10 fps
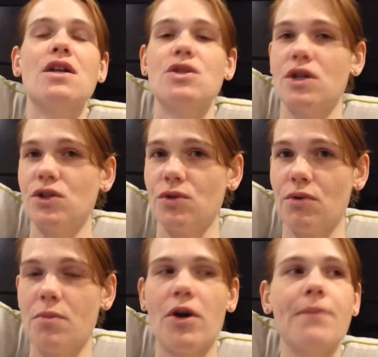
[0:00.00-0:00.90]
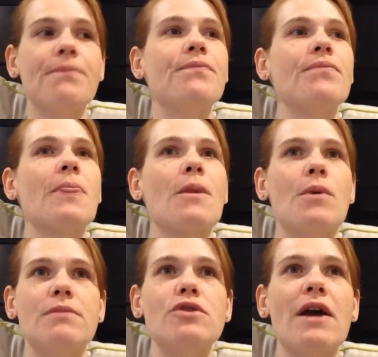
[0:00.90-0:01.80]
So I do 3 more.
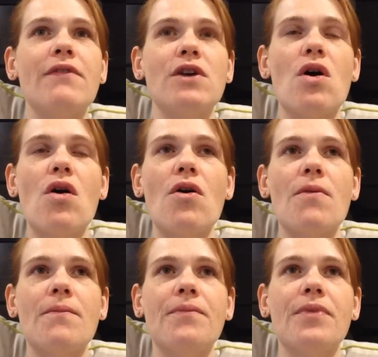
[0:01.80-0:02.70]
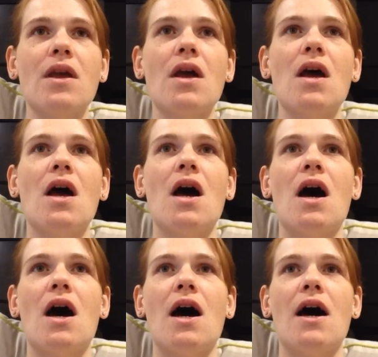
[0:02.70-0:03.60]
When I'm driving home,
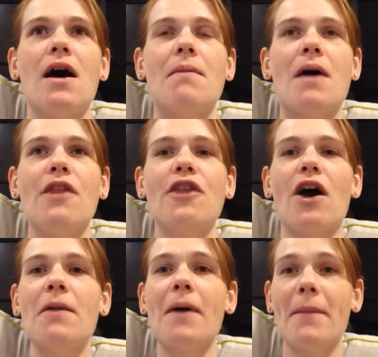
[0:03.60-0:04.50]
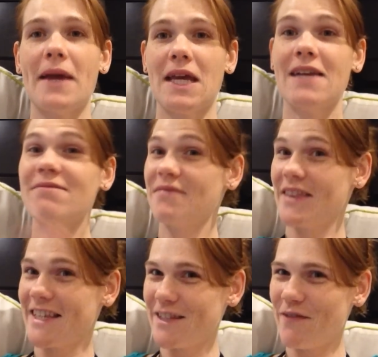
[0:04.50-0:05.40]
I thought about making
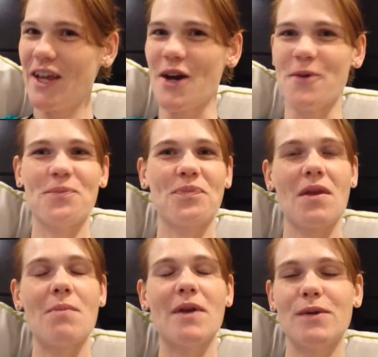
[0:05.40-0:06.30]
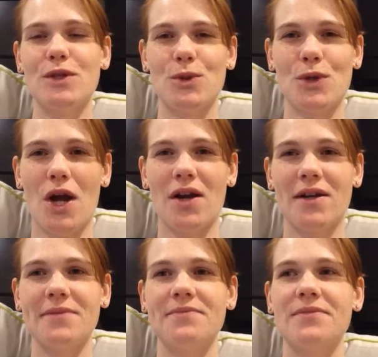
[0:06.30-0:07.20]
this video, but it was too
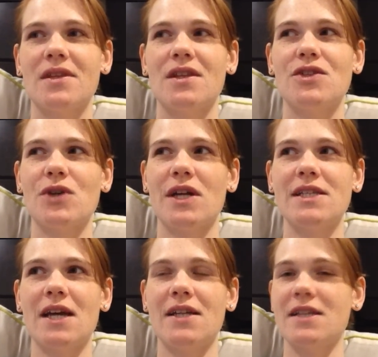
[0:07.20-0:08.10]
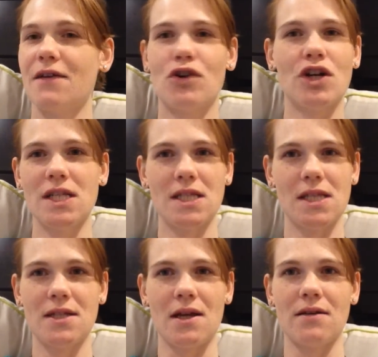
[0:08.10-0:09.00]
dark. So I decided to have cookies
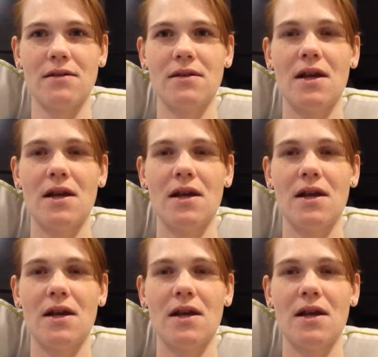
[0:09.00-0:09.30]
instead.